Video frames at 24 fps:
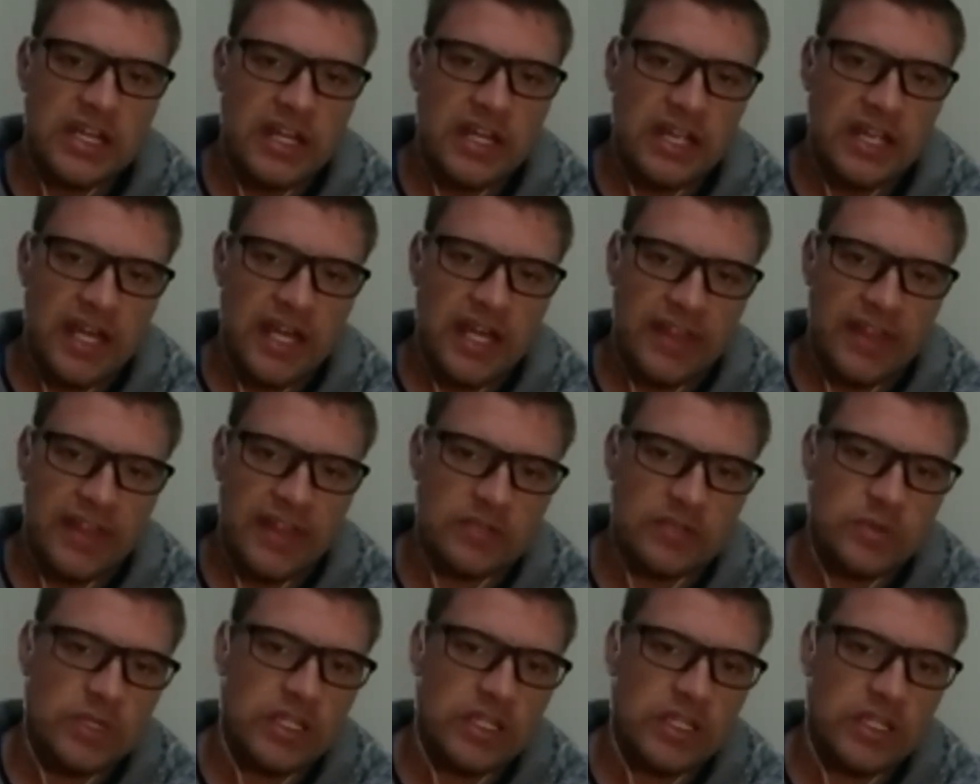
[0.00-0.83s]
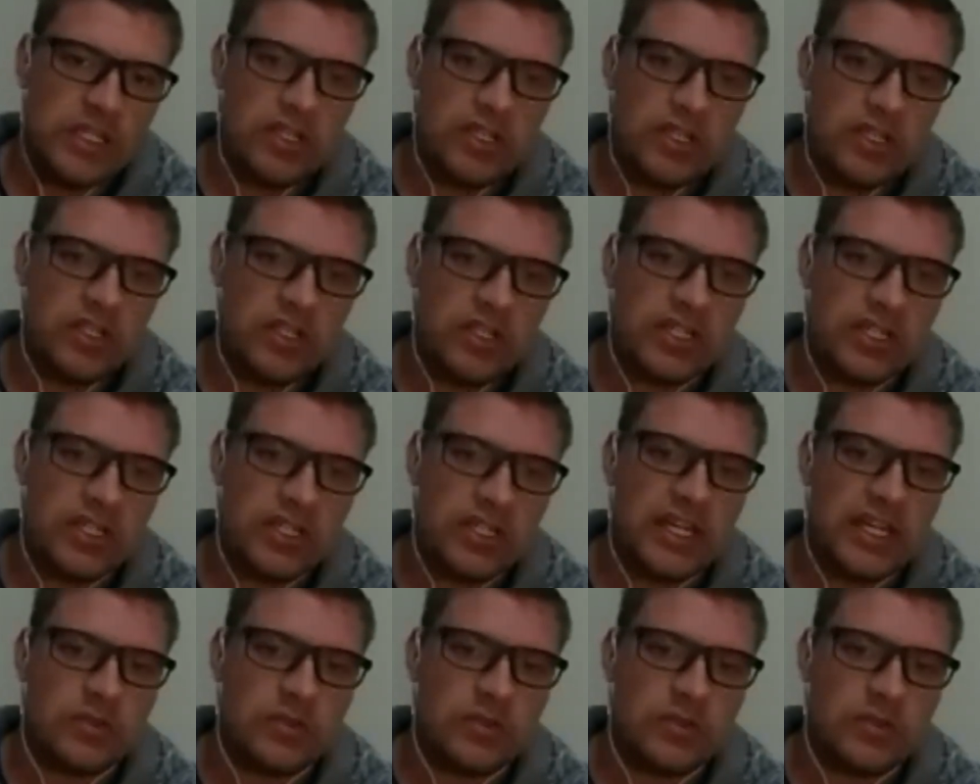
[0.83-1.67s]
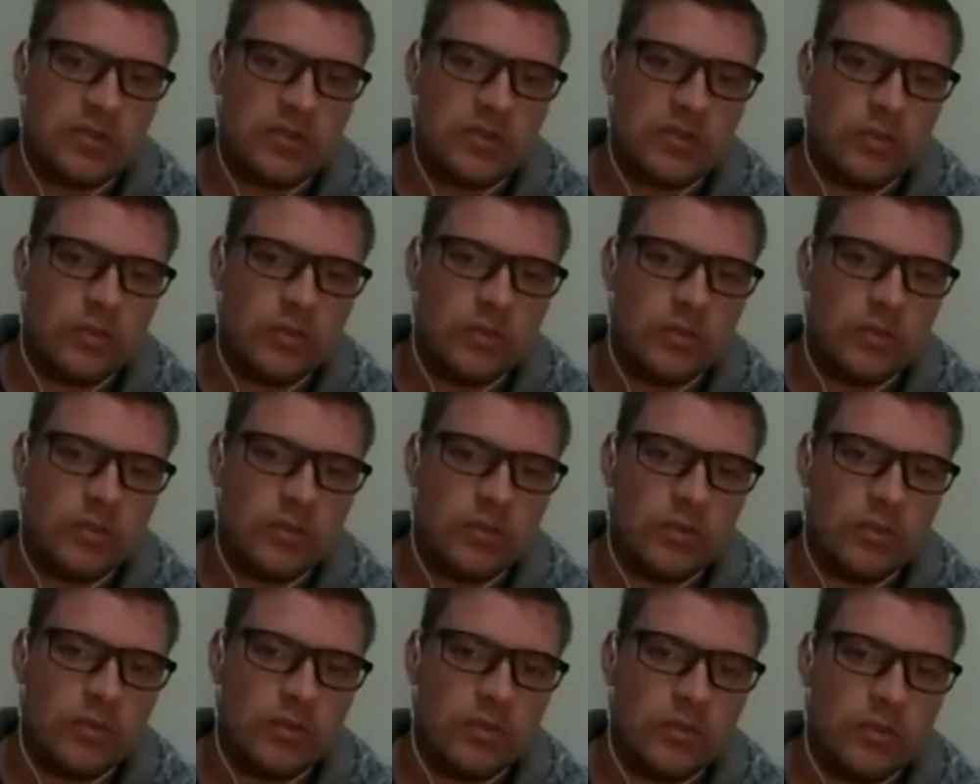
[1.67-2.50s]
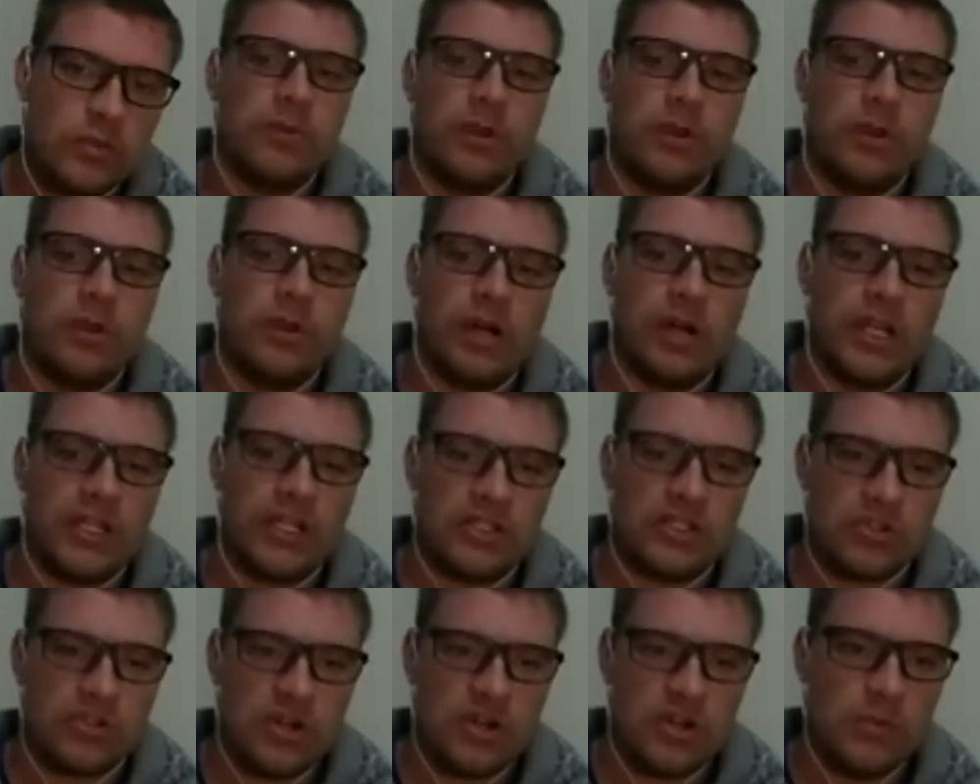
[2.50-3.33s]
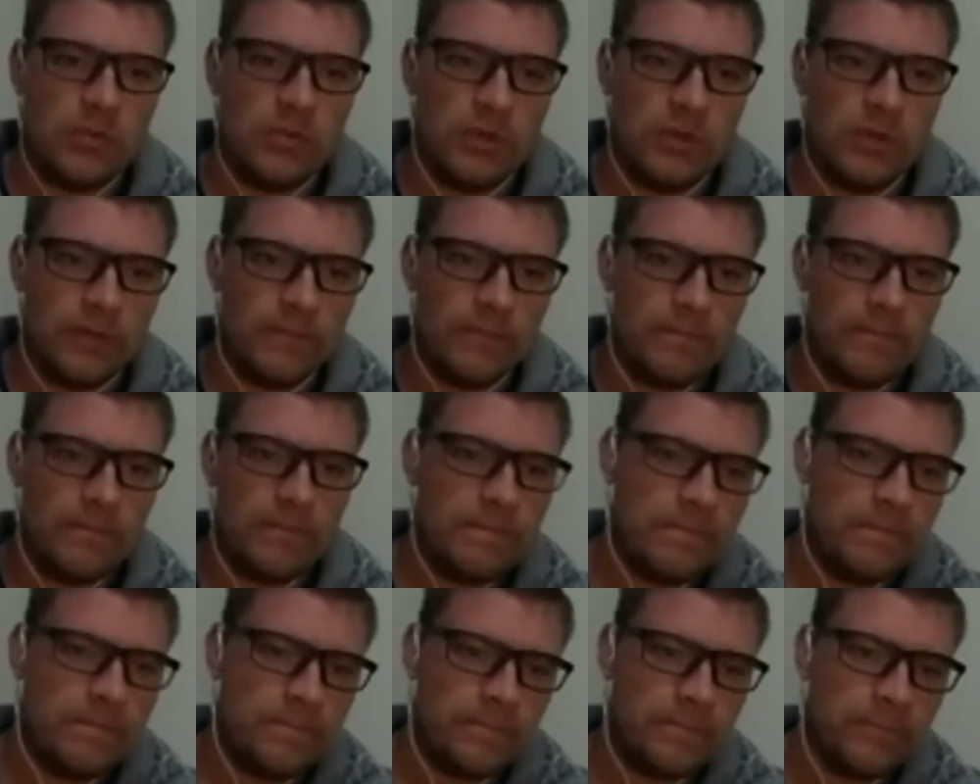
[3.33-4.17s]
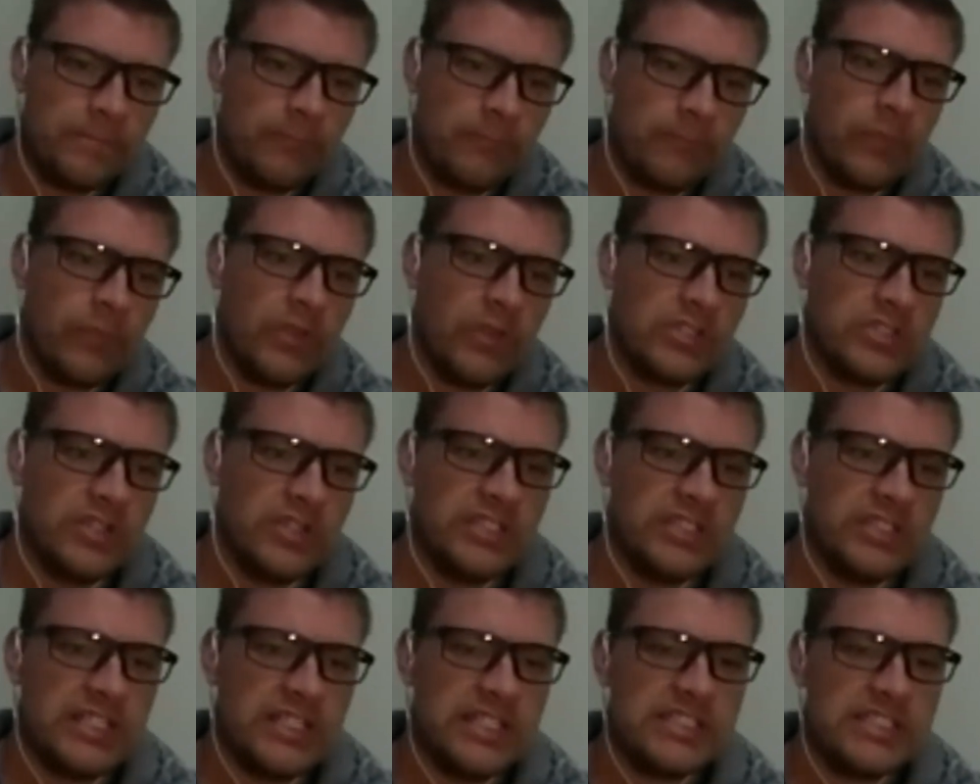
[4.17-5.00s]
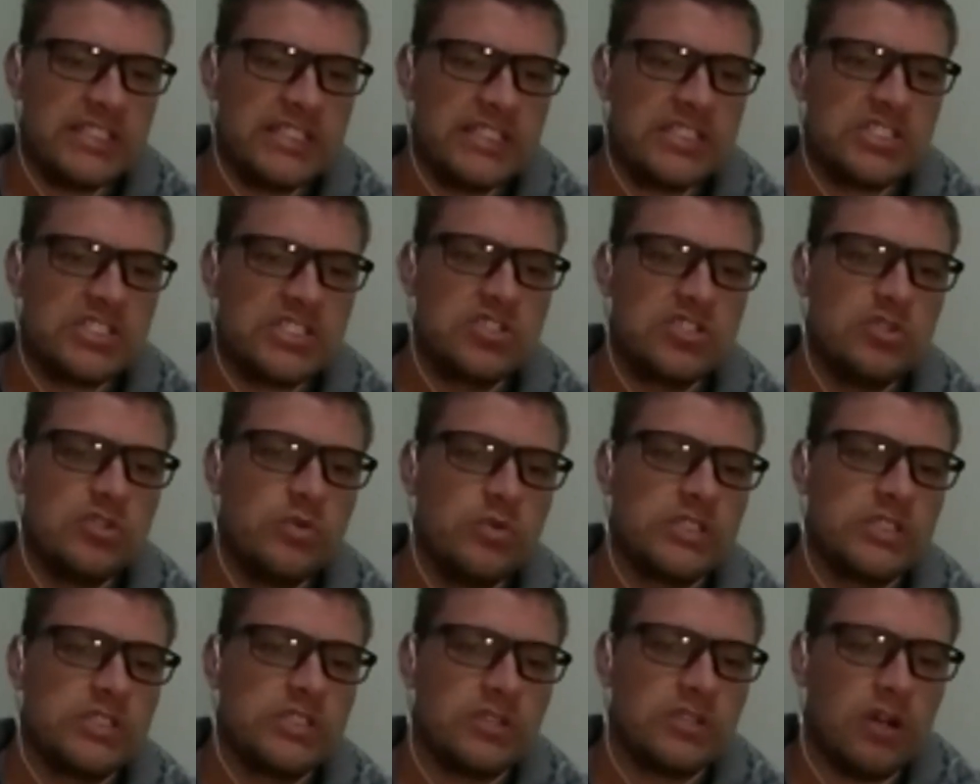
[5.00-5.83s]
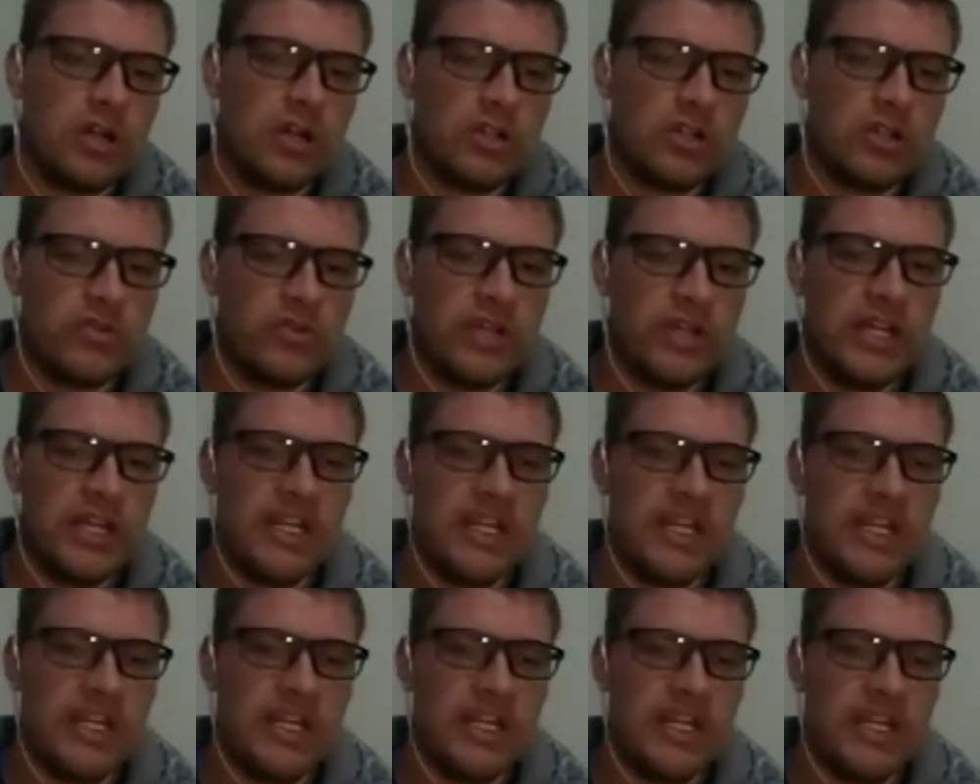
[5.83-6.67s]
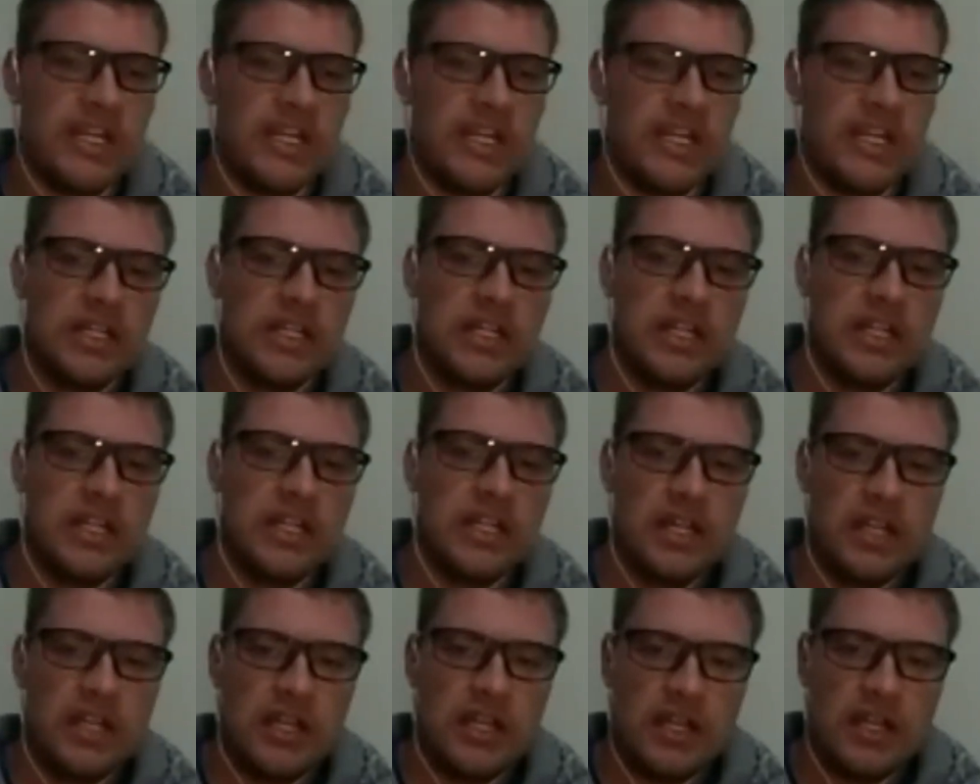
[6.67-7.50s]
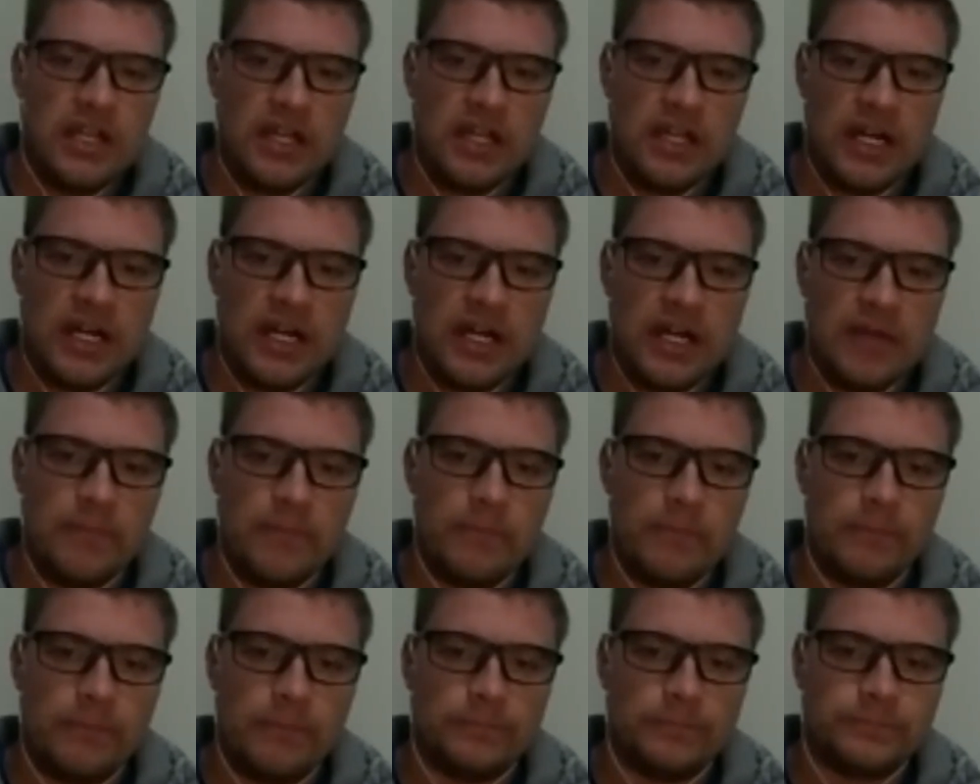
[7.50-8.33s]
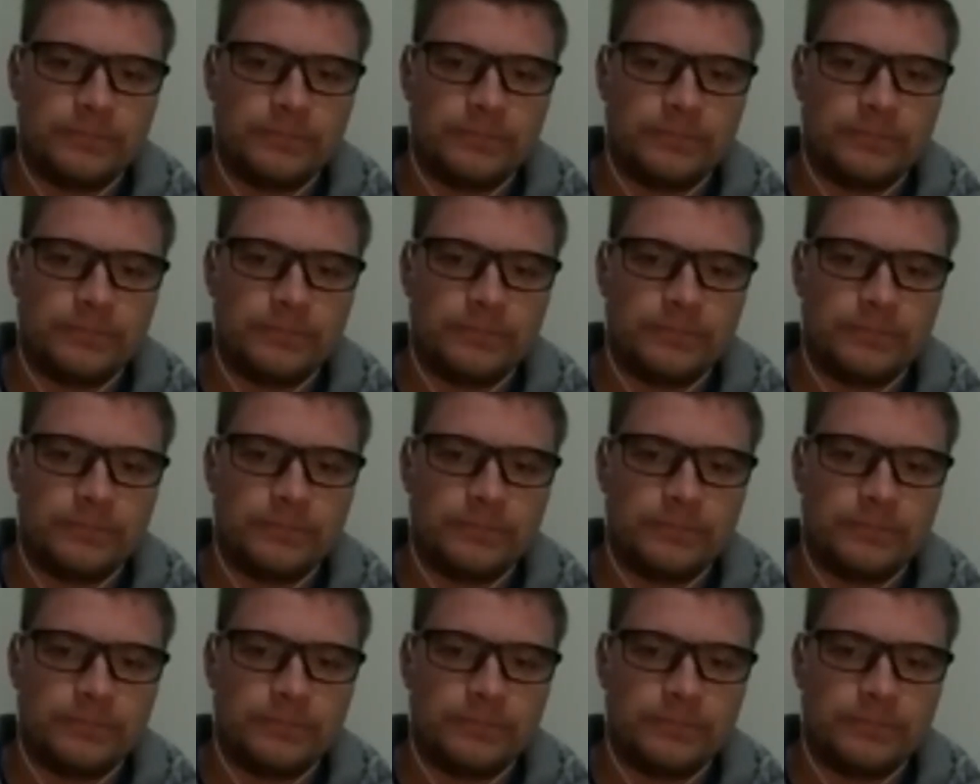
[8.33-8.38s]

And that's we're going to look at when his people are in trouble. So in Genesis 2, we start reading about um,